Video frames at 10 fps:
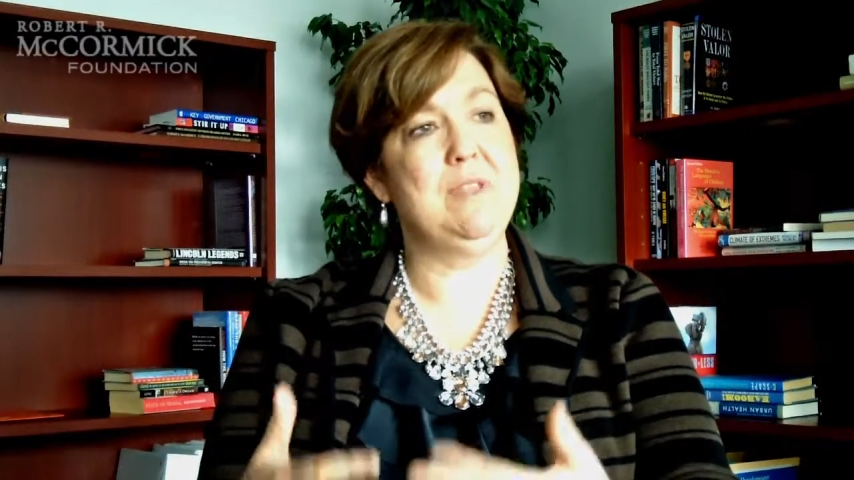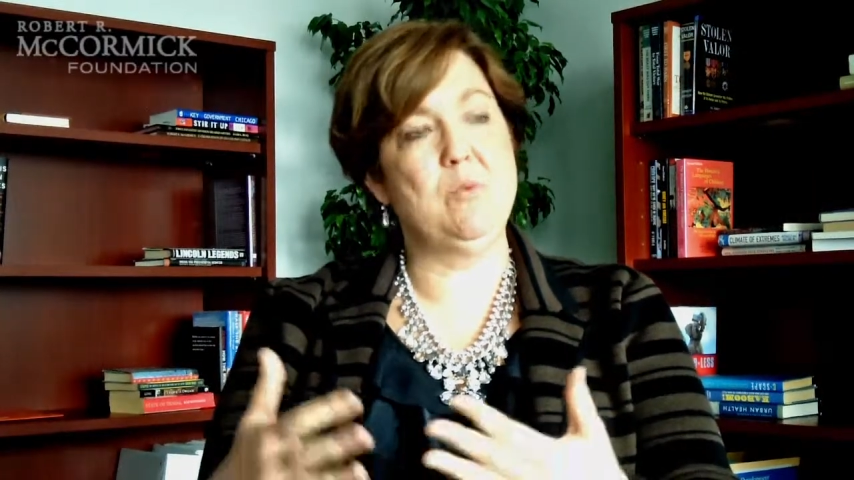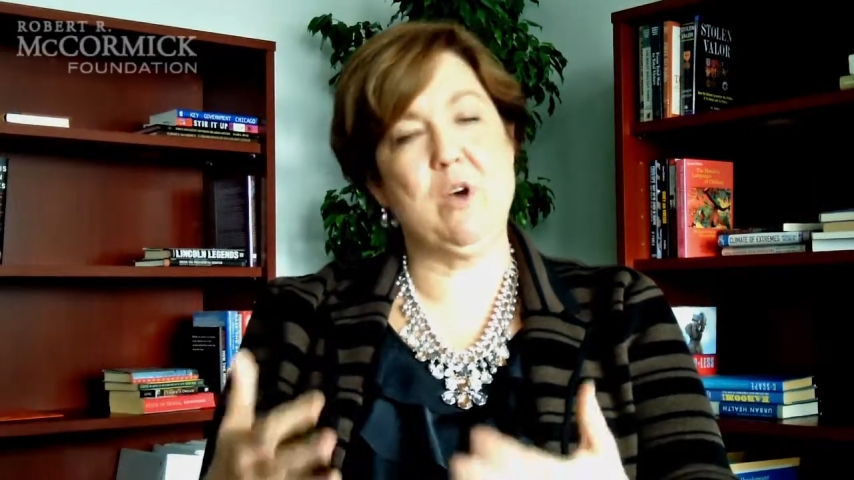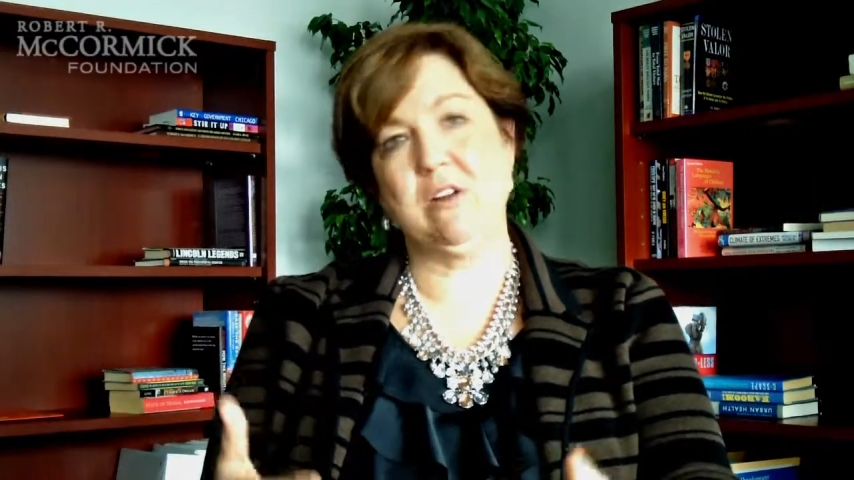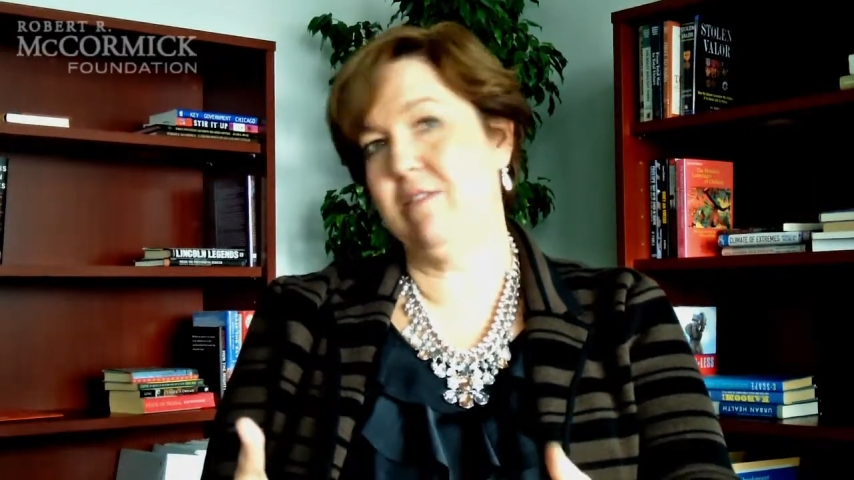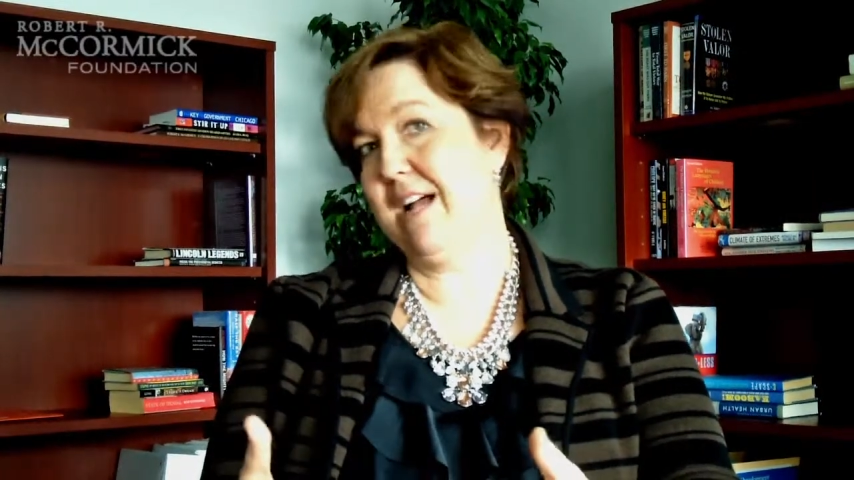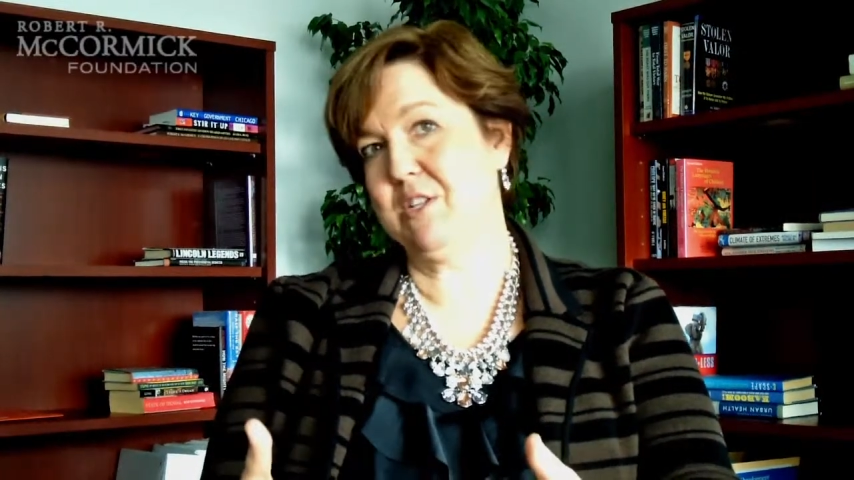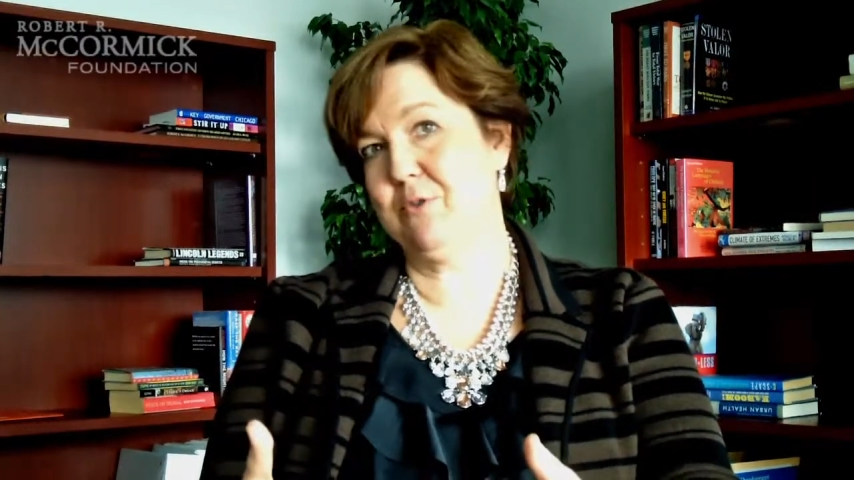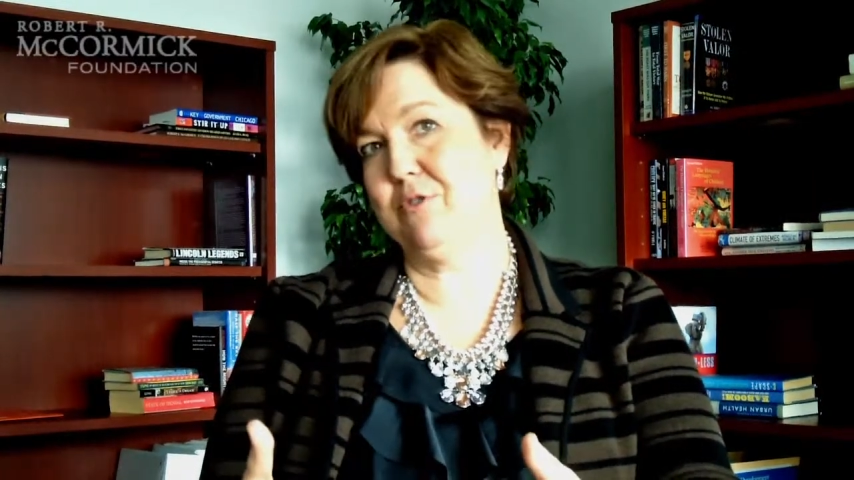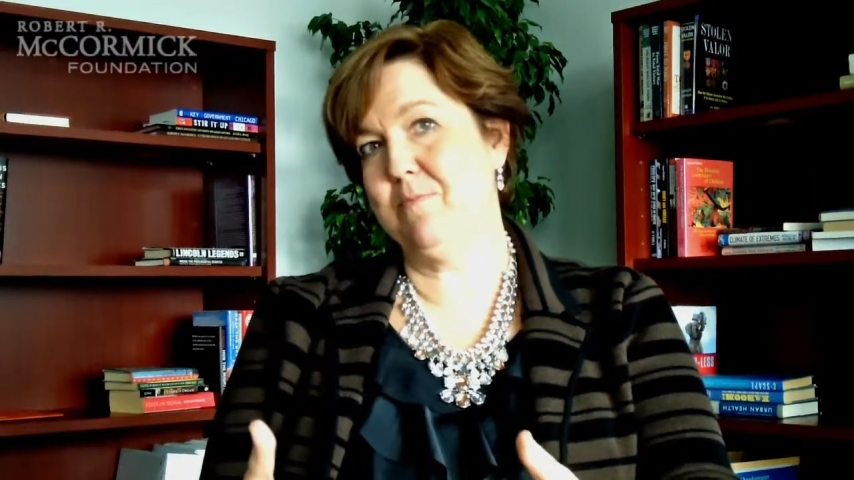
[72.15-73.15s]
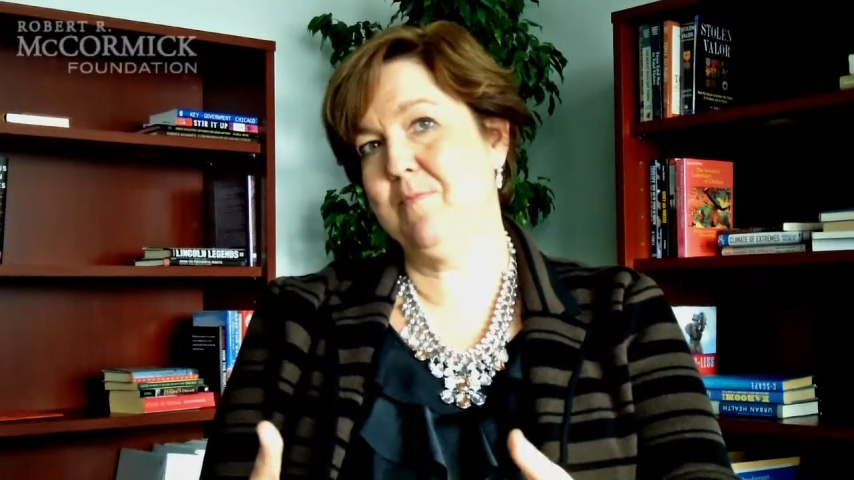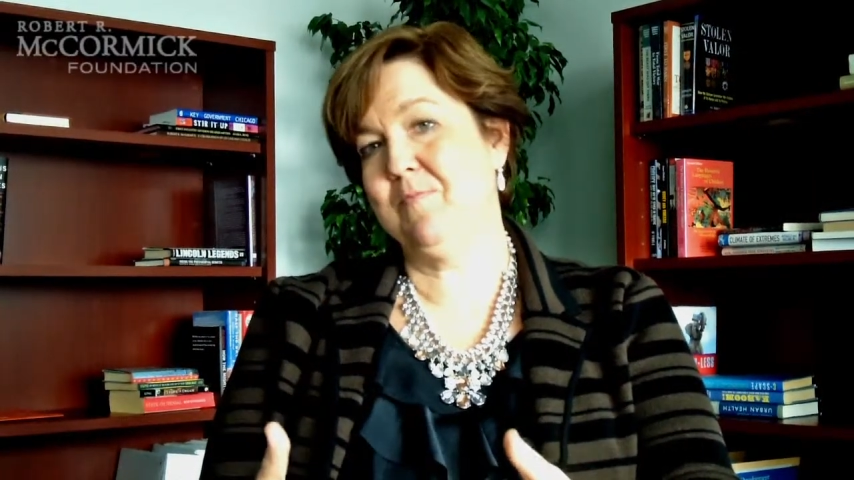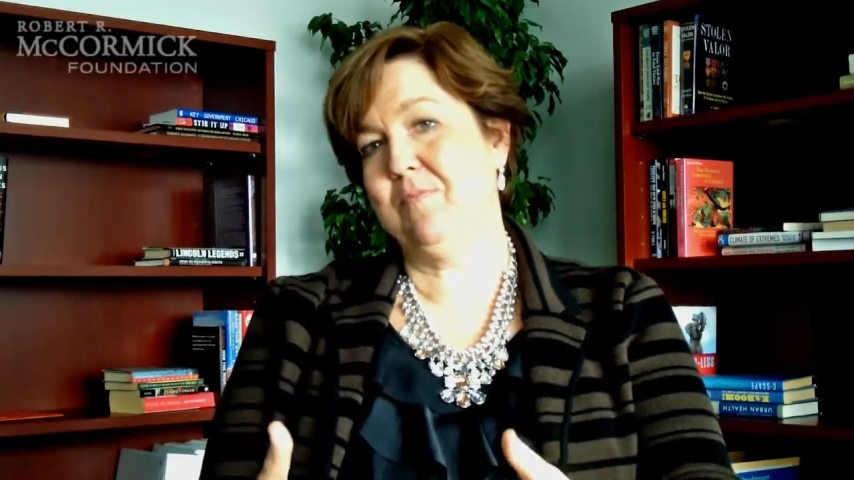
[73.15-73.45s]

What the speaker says: within one classroom,